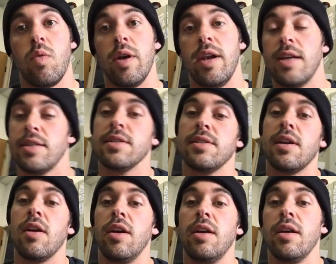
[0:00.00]
when
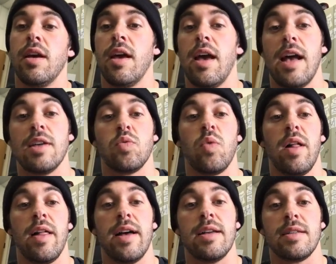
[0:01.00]
necessary, as
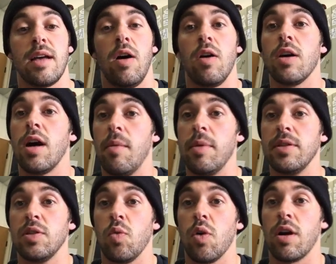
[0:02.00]
well as I'll come in
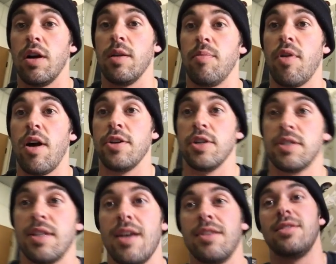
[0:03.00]
to work on the
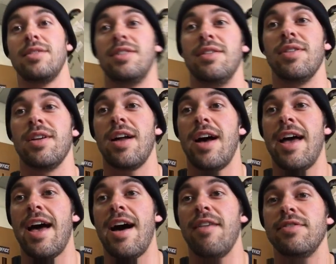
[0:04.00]
projects that Steven and I
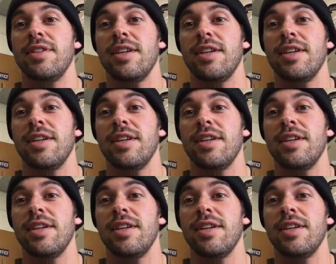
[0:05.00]
have